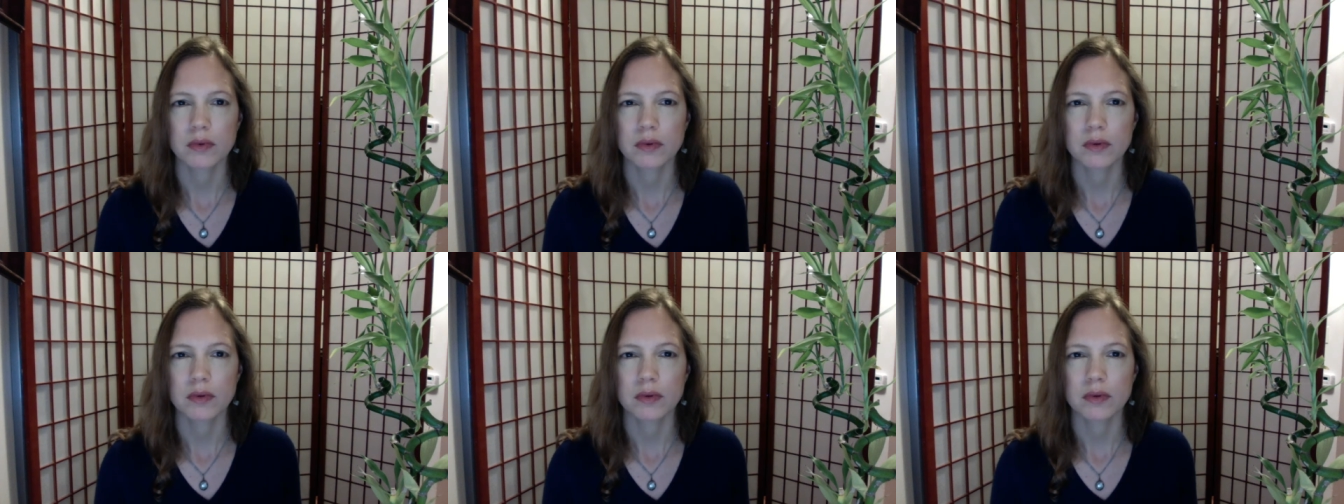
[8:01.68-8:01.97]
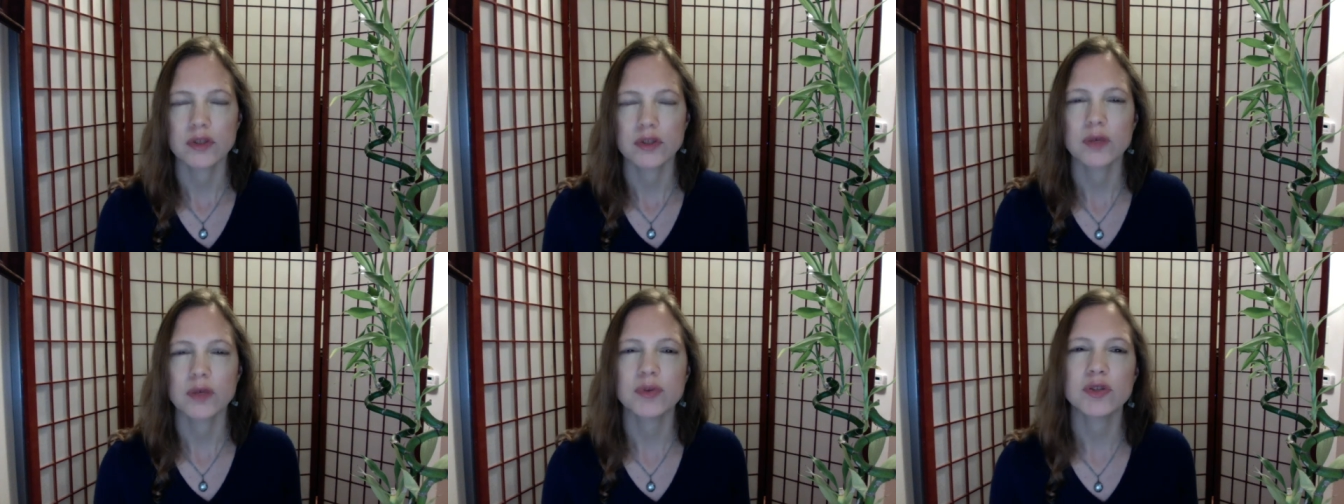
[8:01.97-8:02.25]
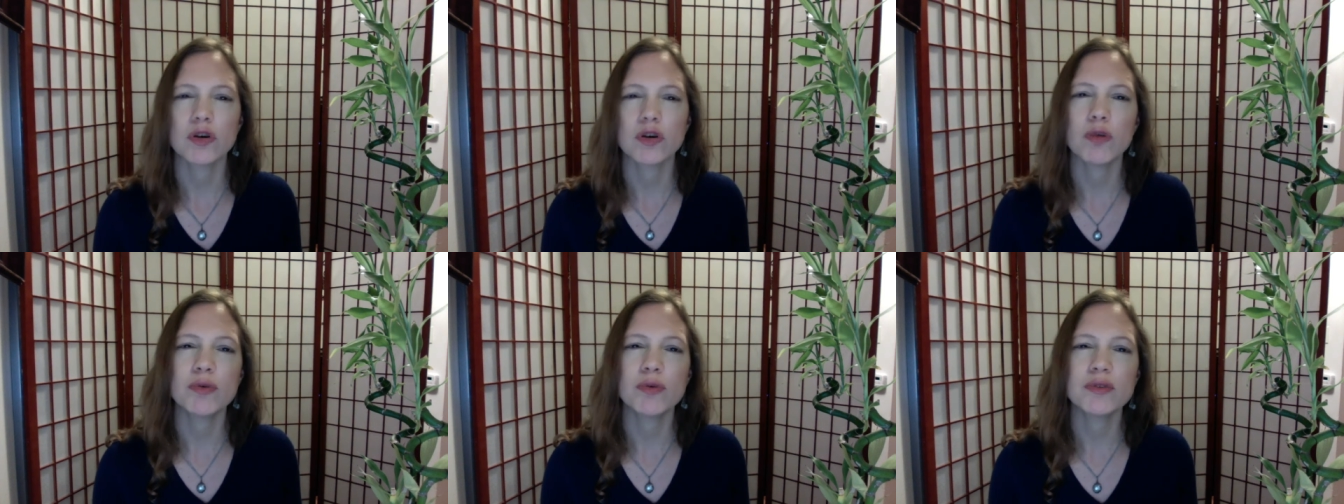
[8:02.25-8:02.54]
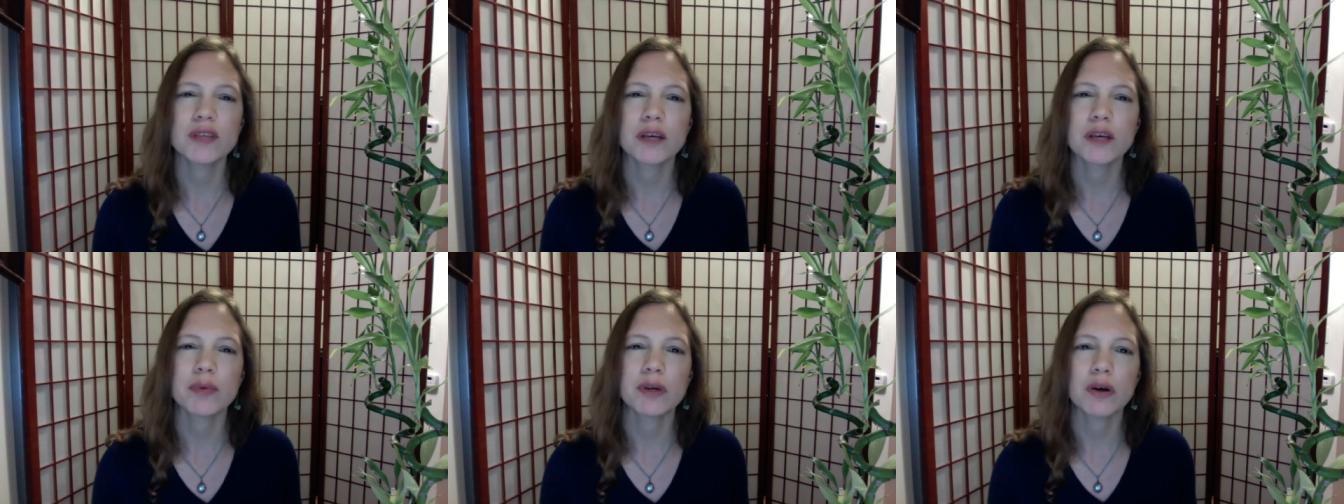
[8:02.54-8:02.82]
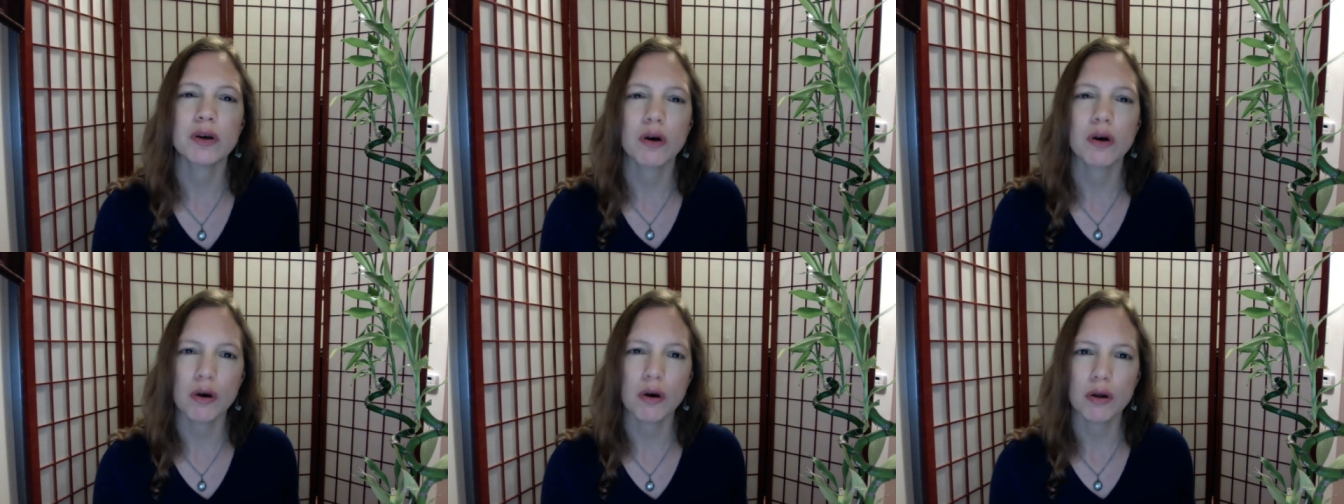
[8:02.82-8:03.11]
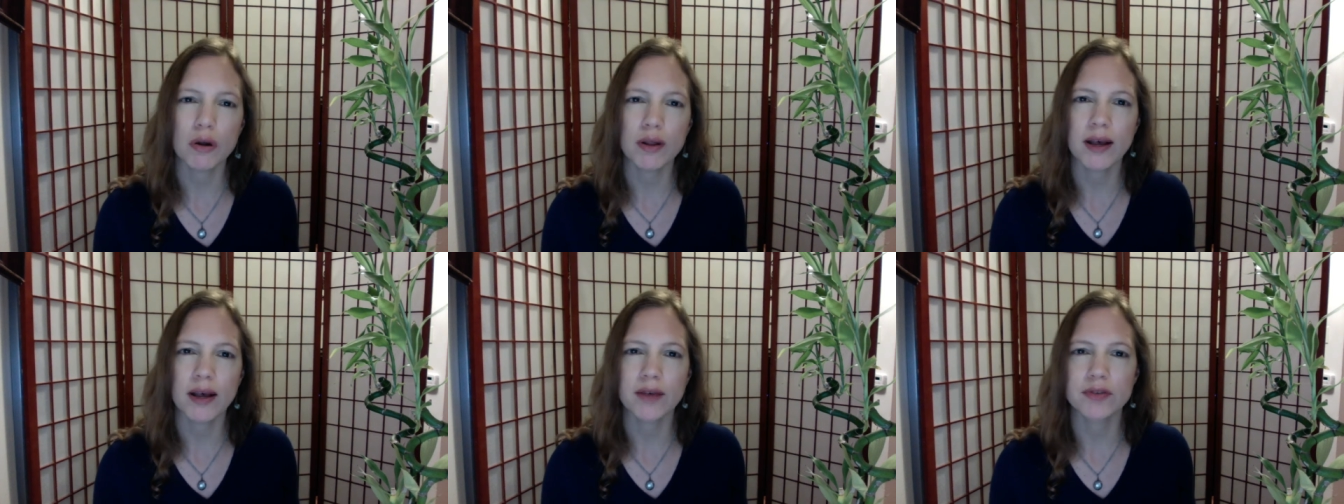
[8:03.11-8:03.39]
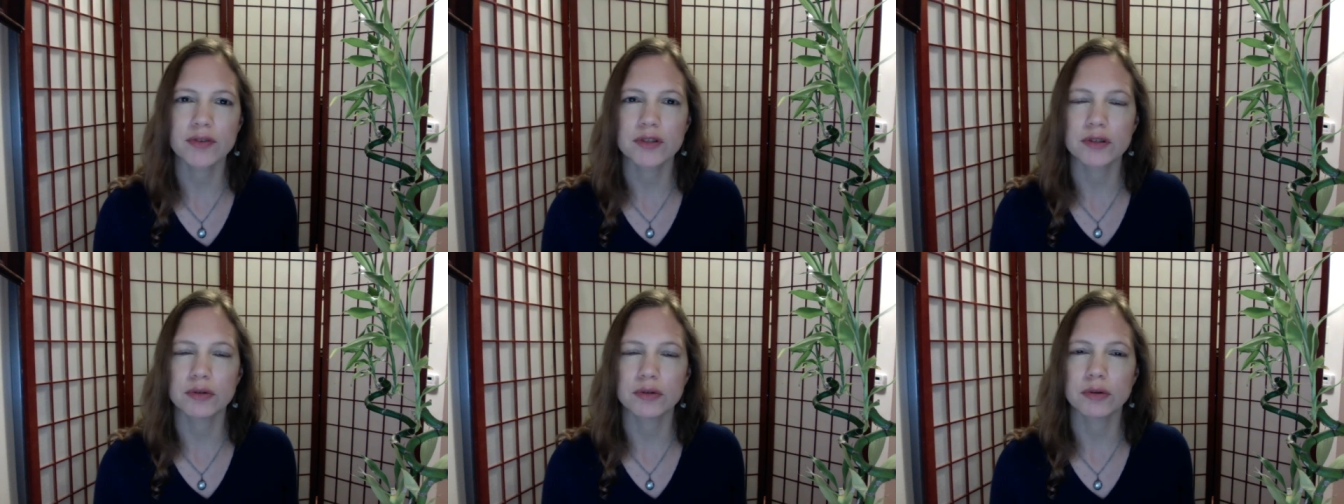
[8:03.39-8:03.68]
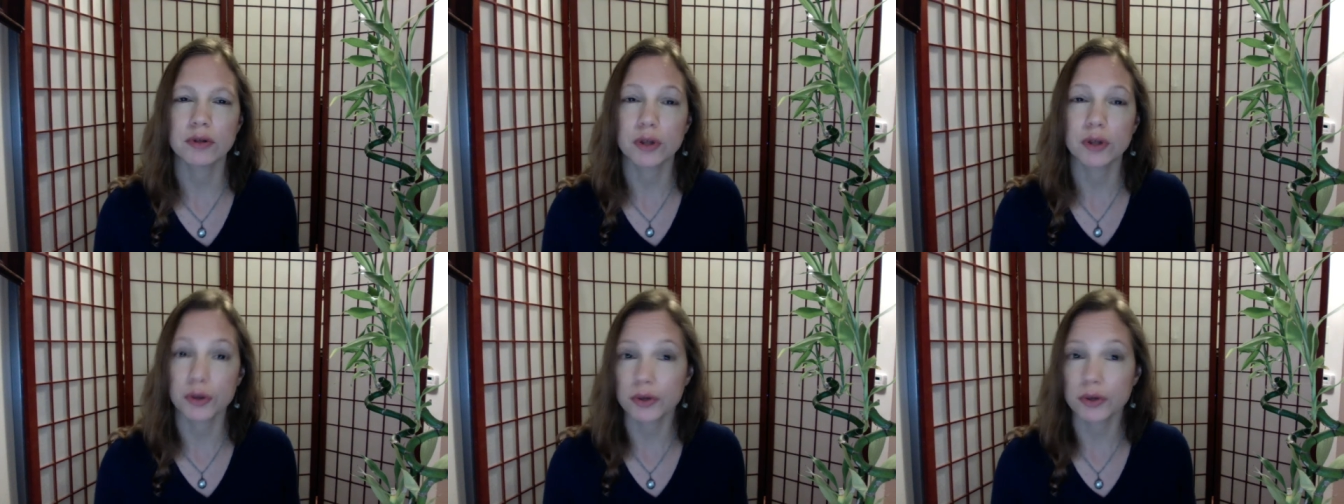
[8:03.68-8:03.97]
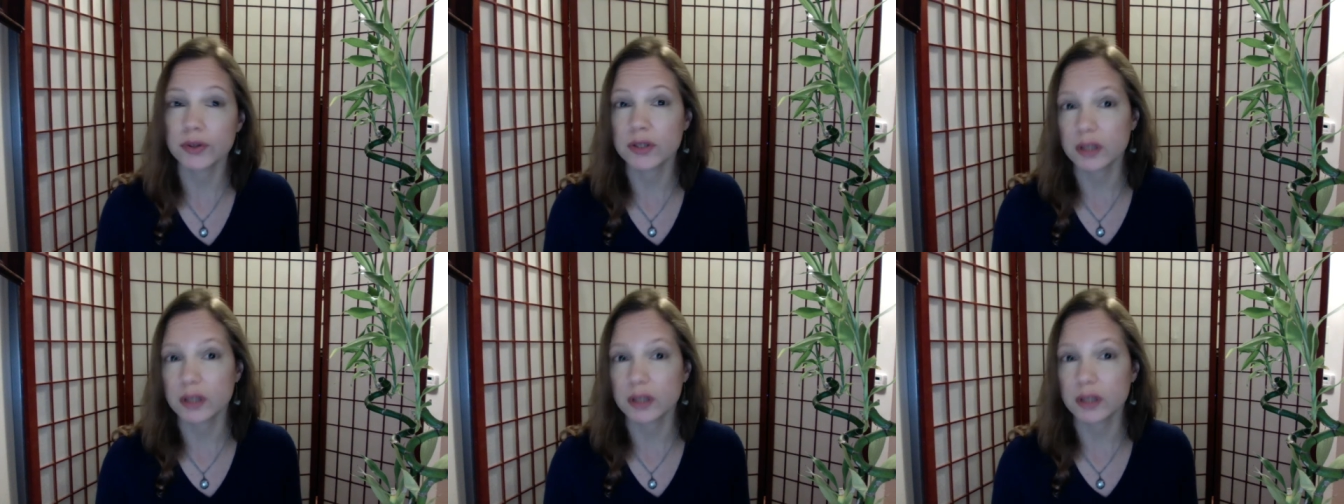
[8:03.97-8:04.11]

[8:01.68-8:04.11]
So it's almost like we all have to learn